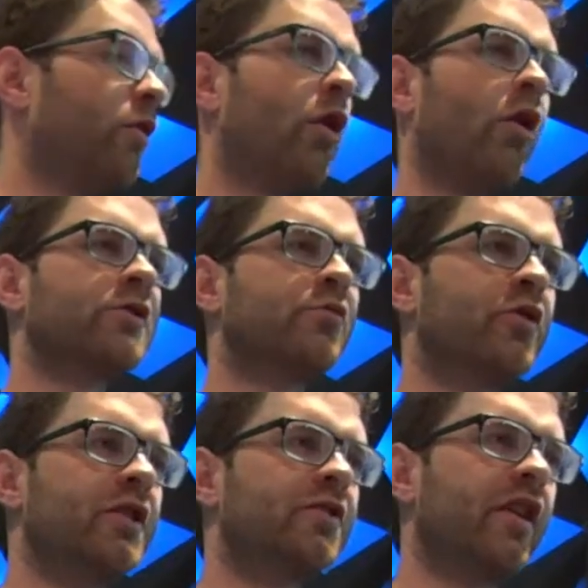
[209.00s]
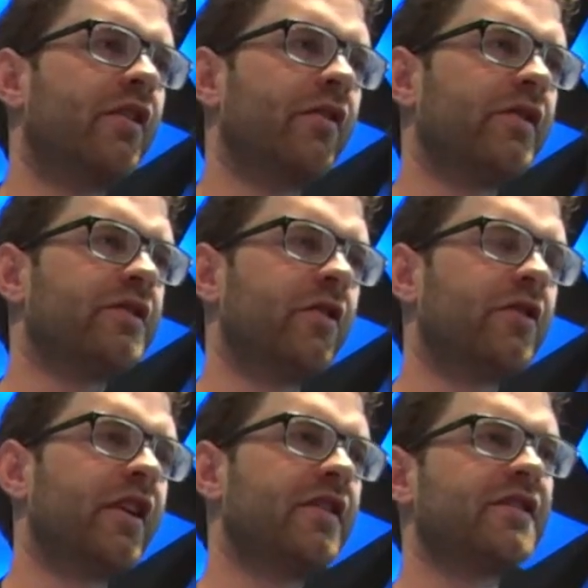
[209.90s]
also pre-trained on this other
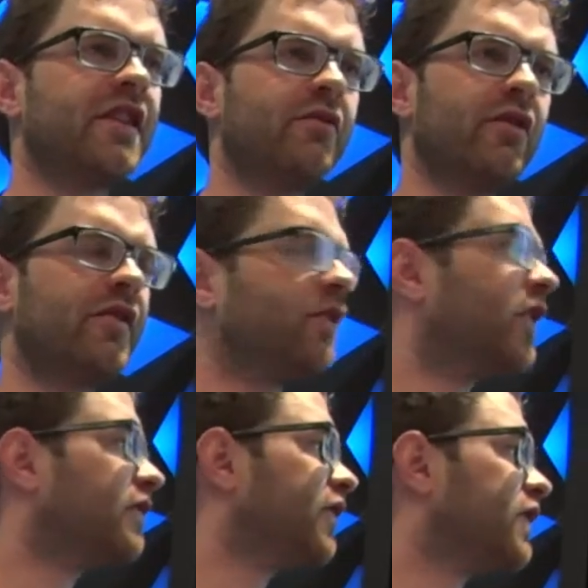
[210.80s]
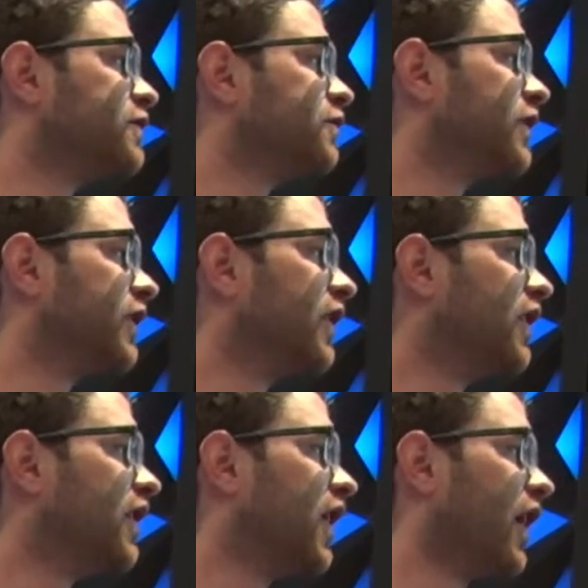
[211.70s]
dataset without any fine-tuning.
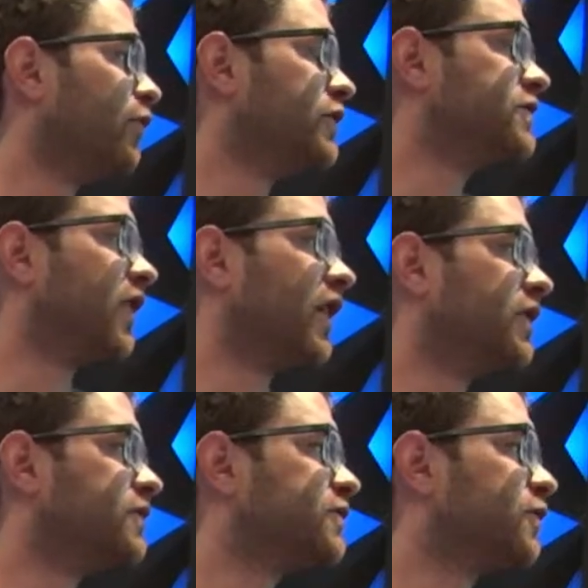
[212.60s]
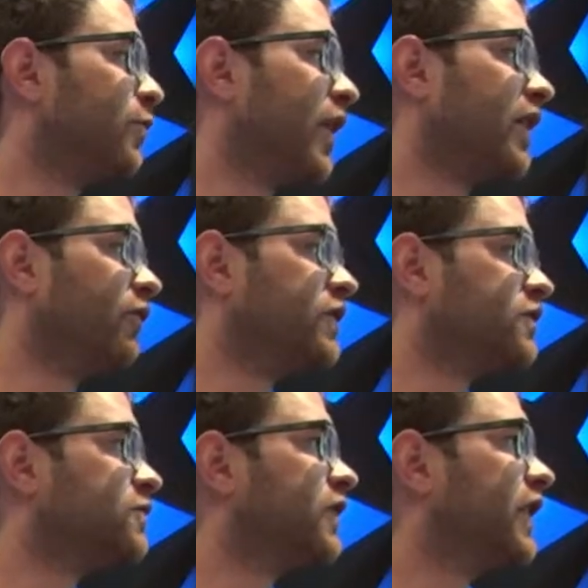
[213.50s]
And we tried combining
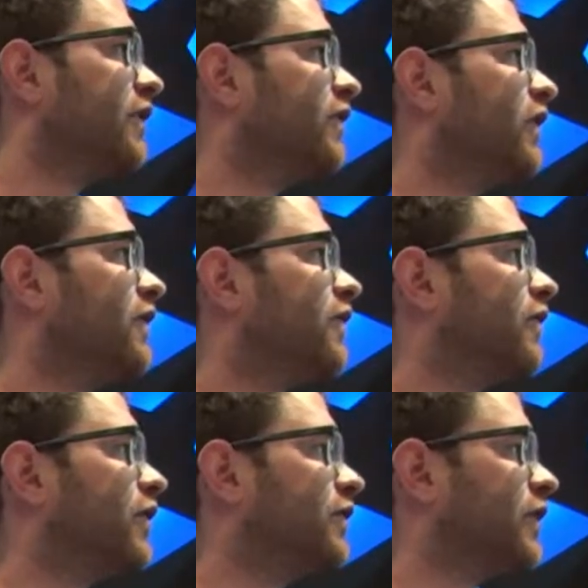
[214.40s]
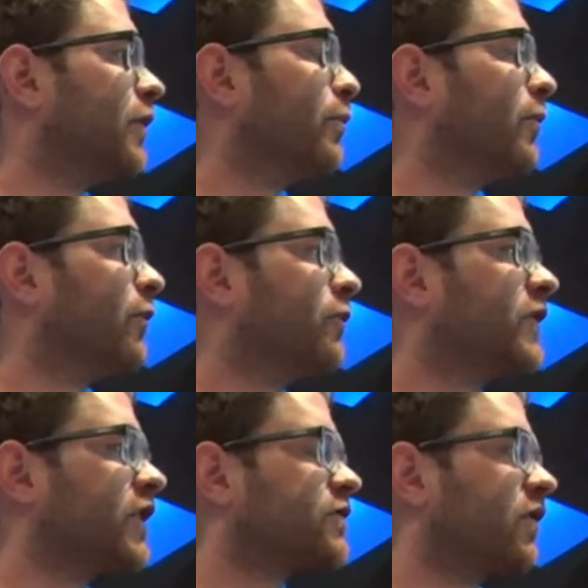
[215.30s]
Video2GIF with the
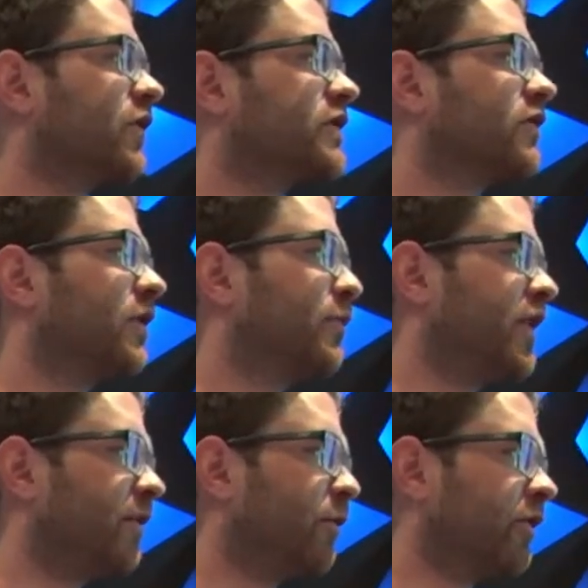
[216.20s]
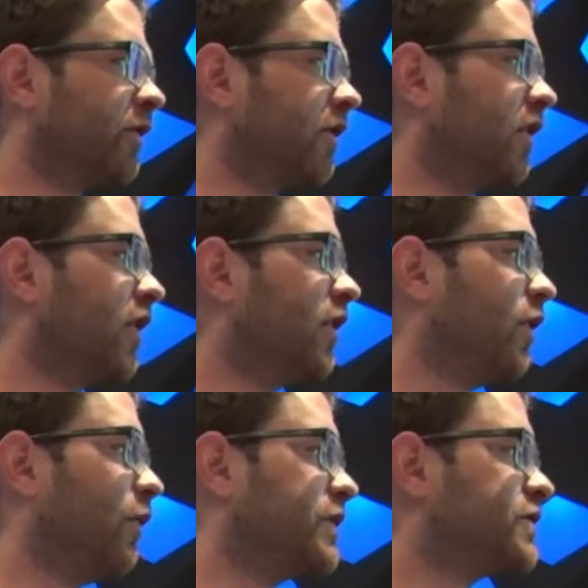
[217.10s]
textual-visual embedding model,
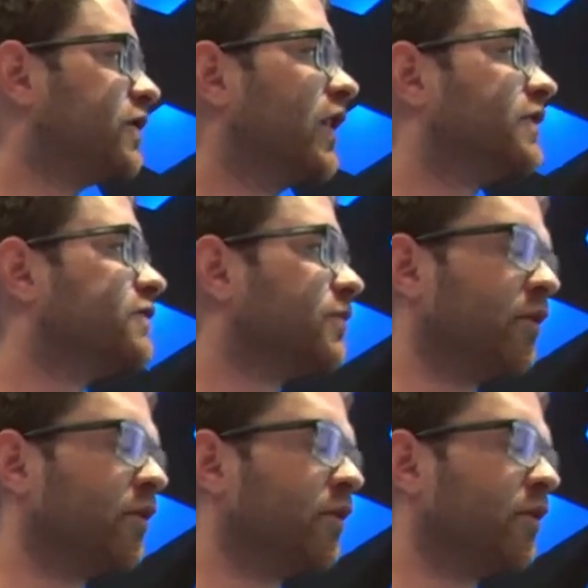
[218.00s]
which led to some